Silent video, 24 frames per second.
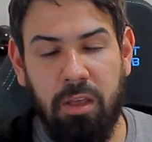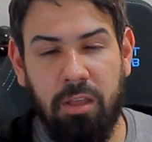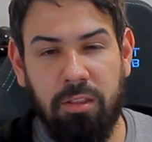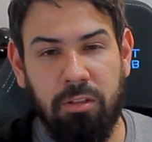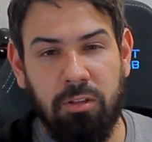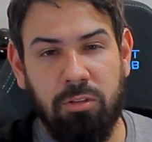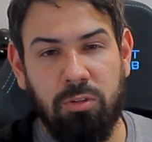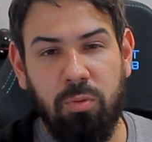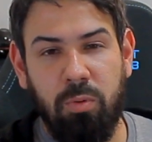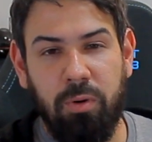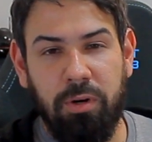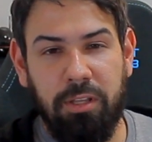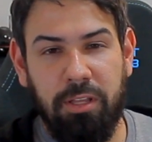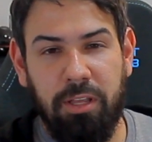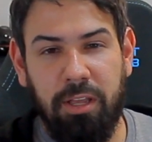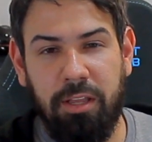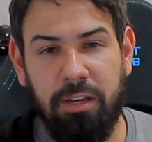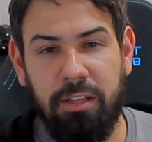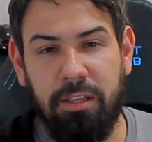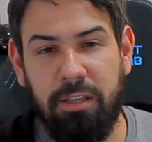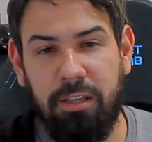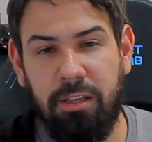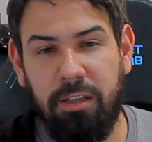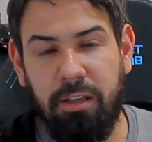The
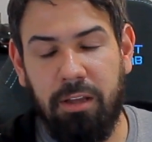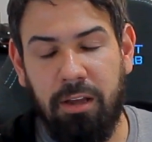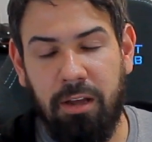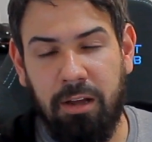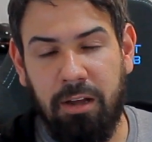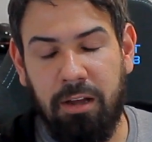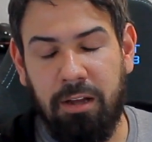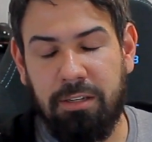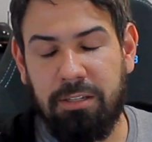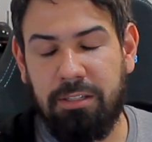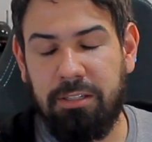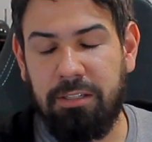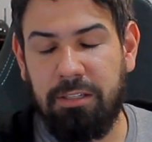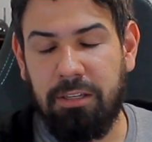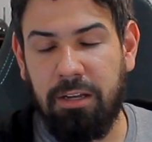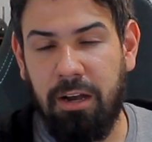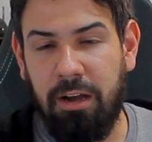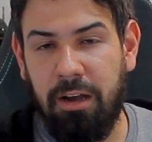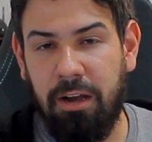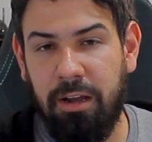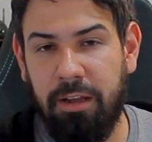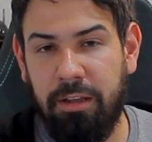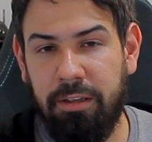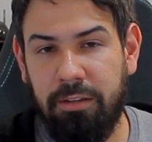2080 Ti
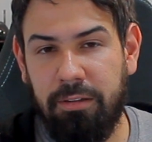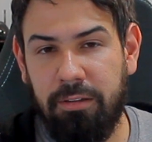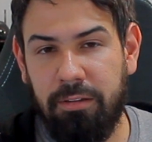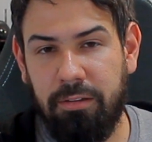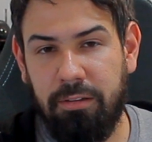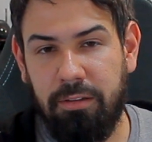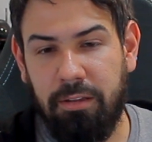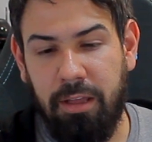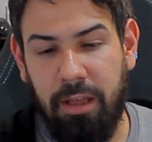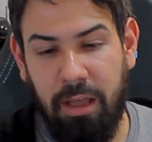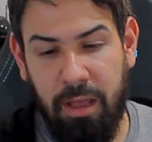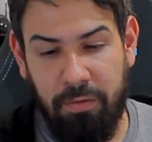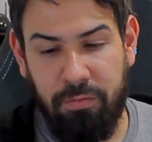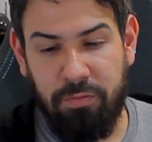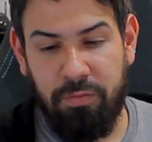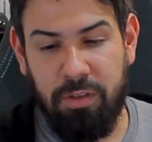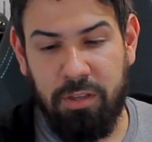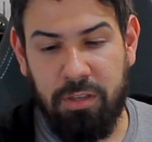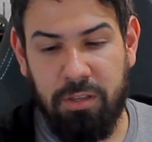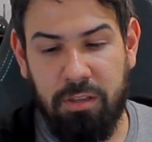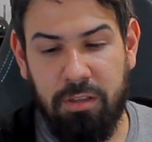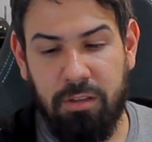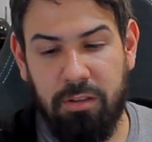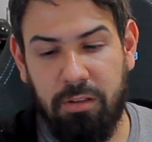
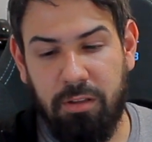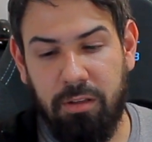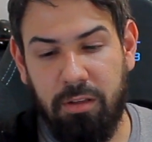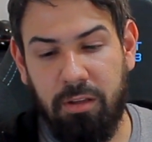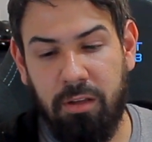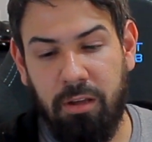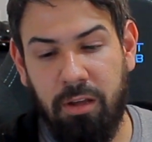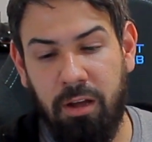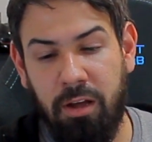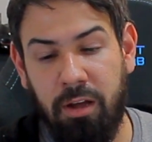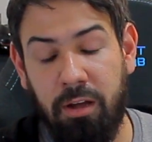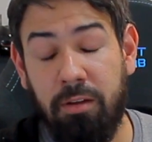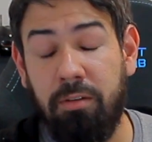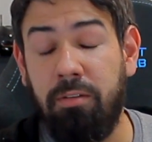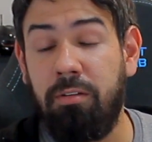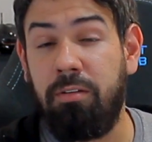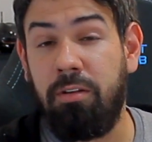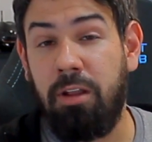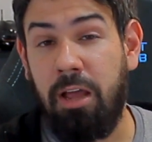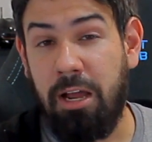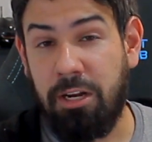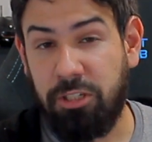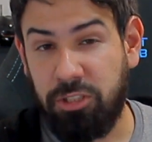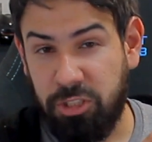FE
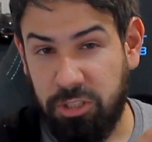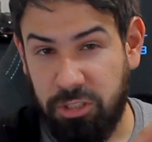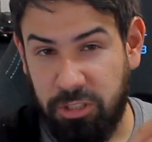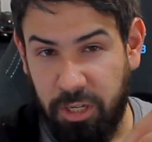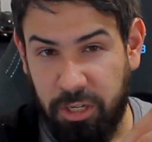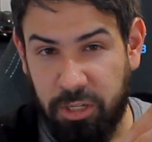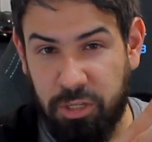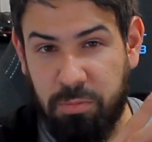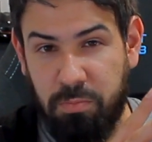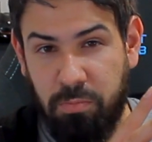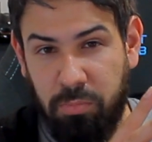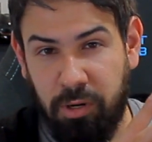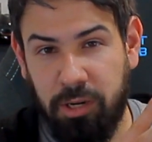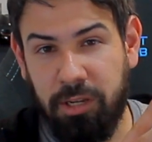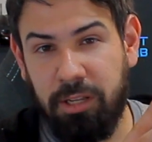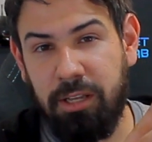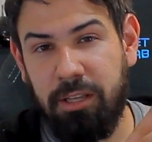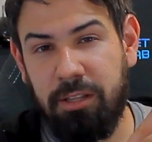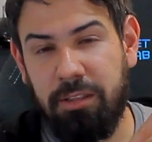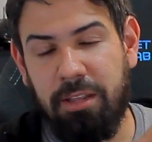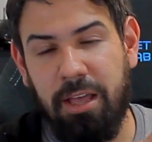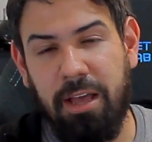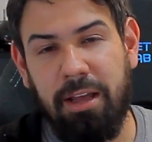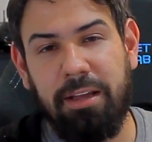actually does bring
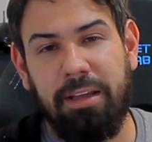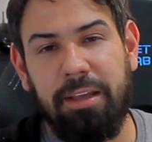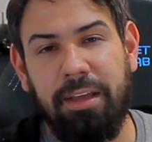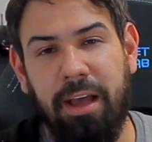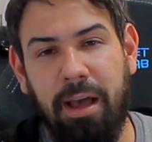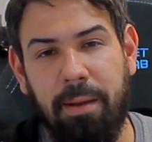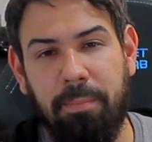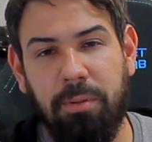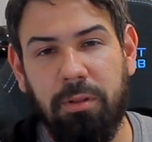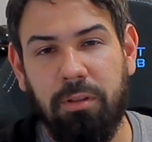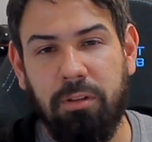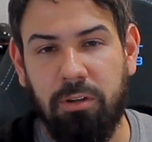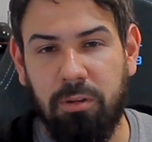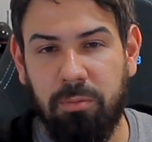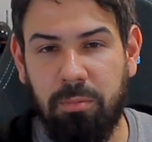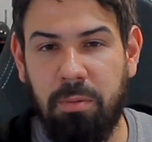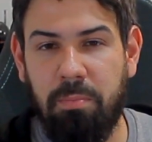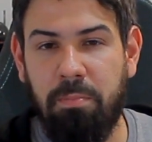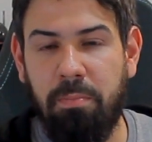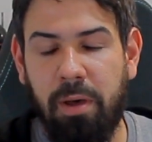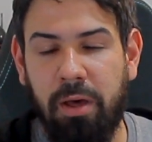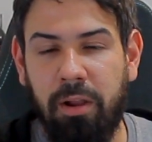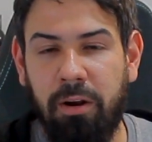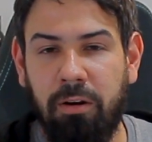in that gap a little
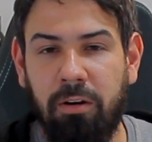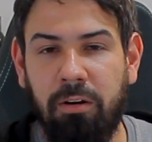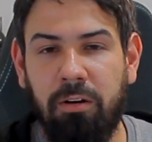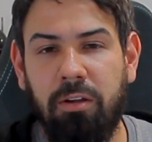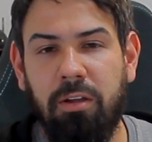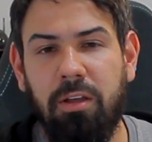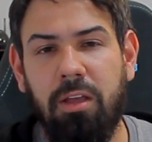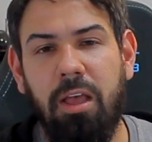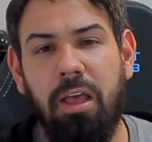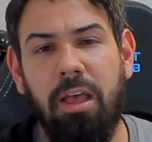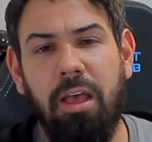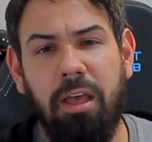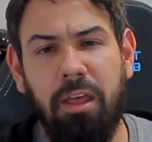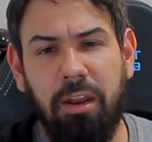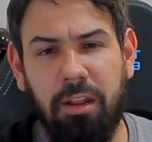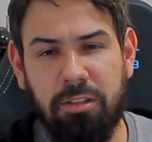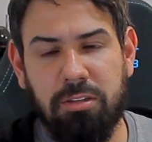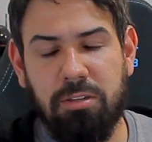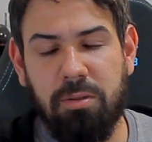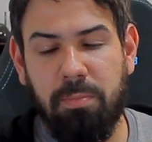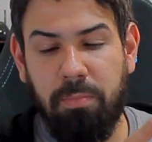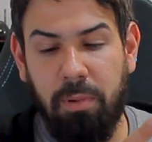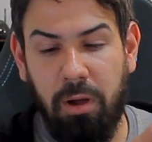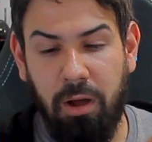bit better, and
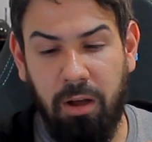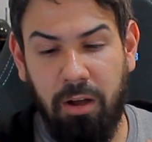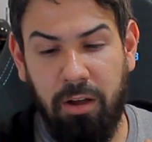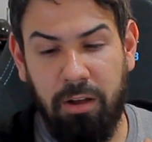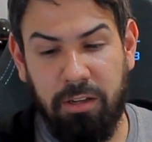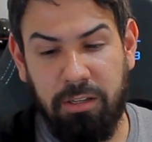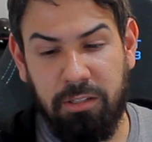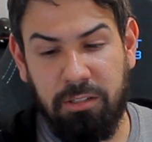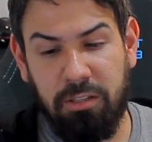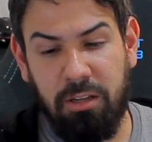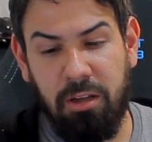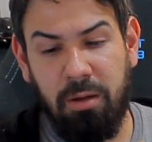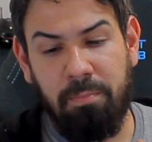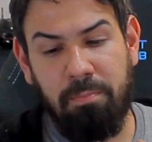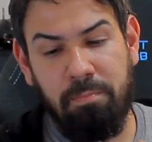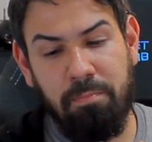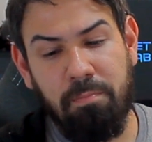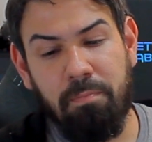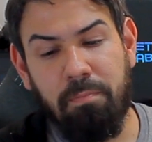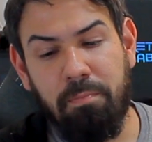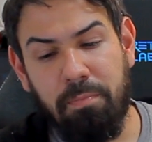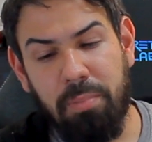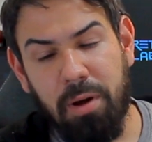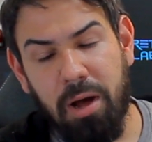it's behind
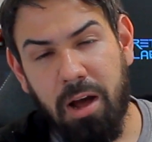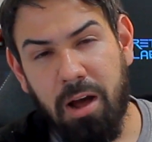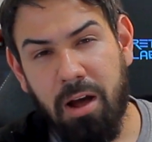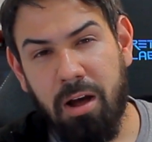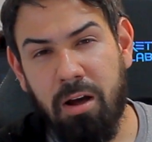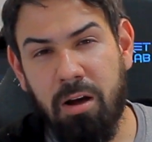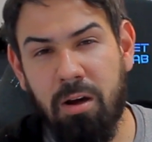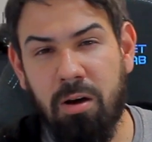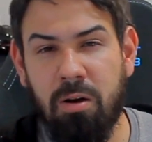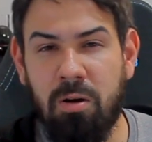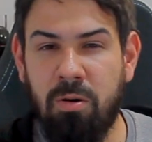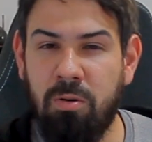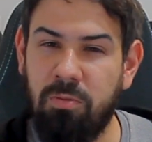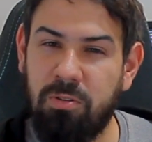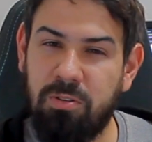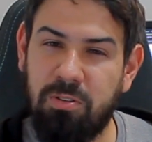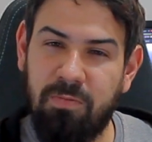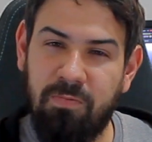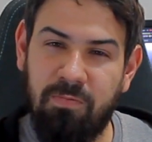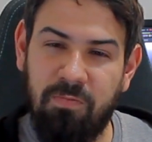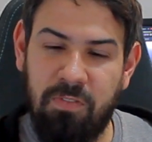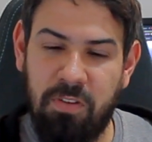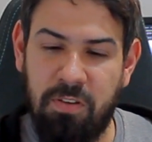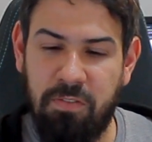about
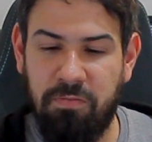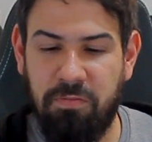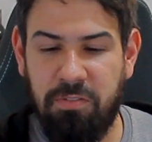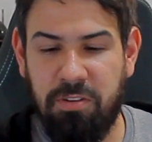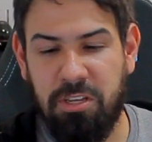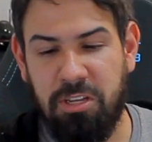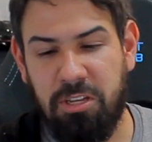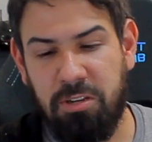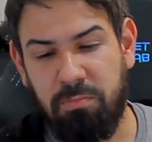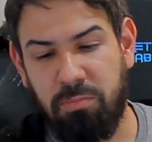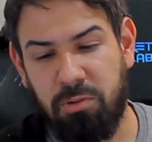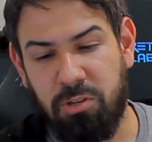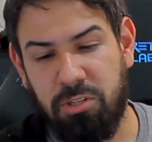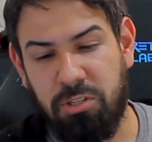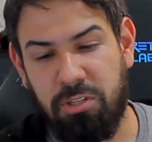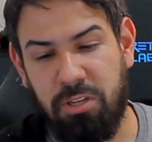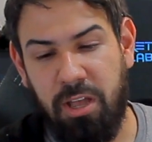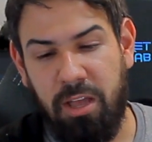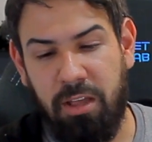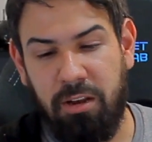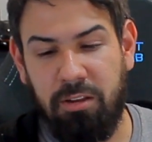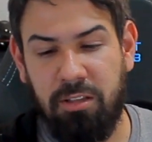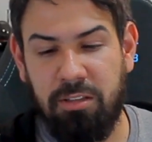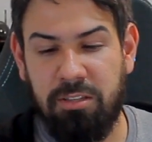
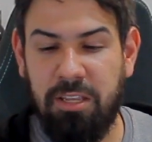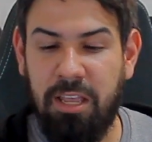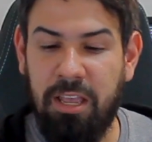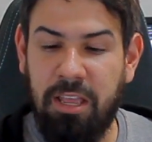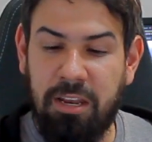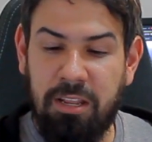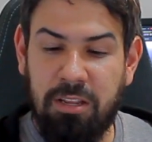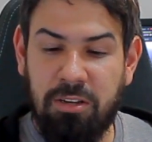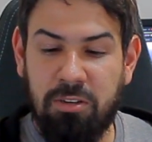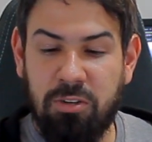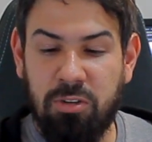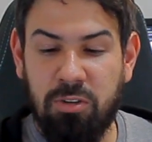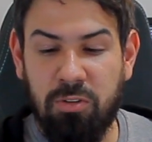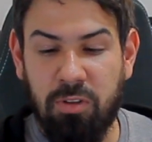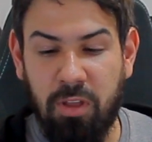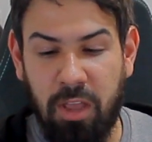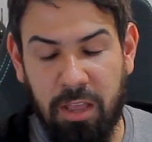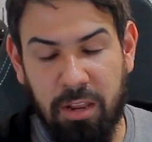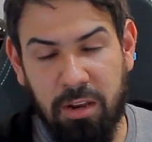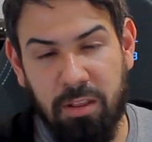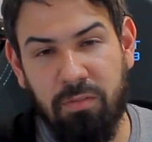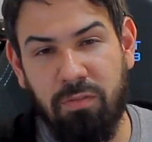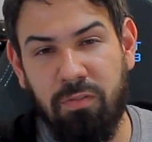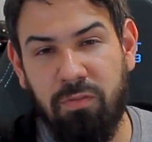15%. It's
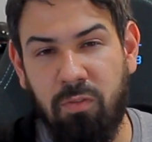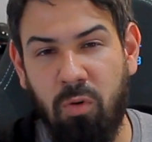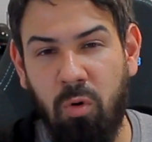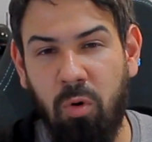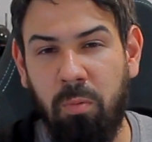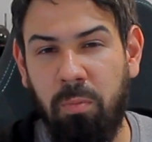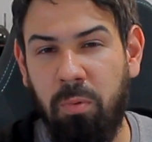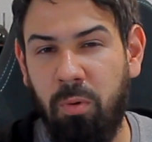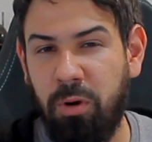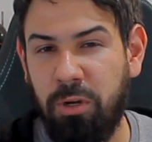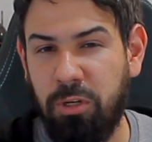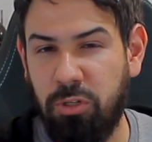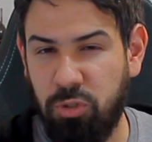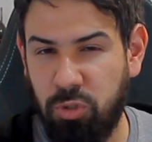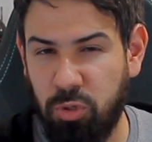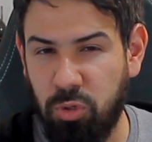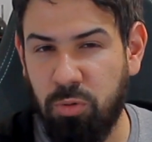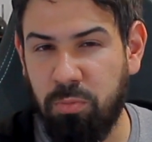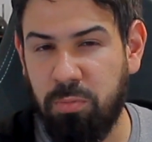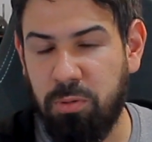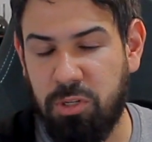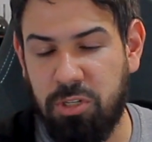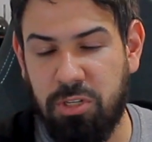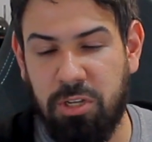
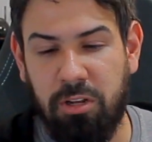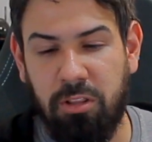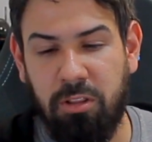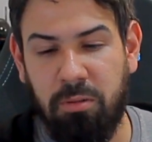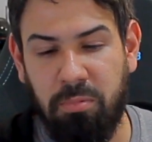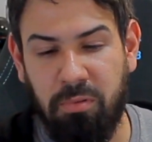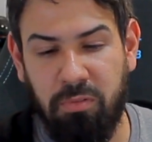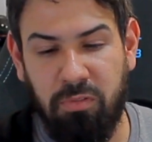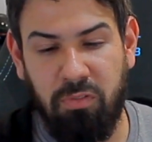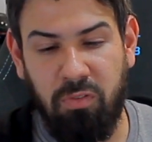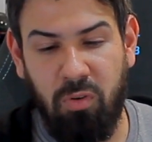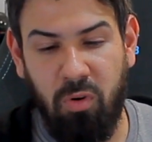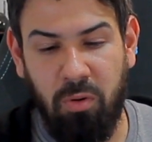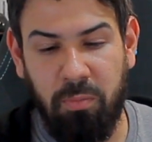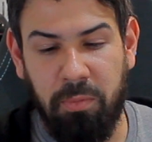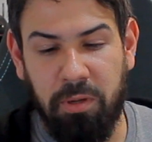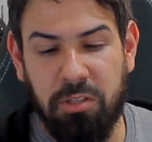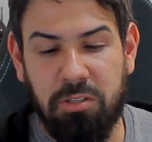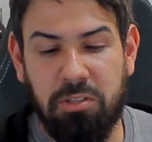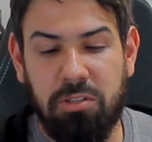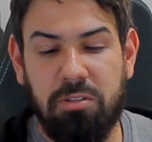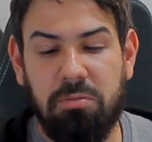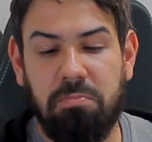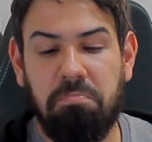84.2% of the
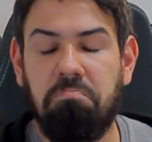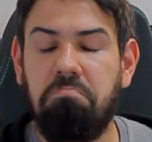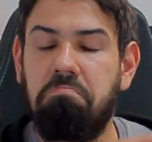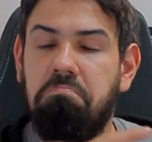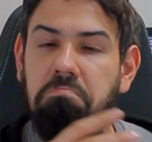performance.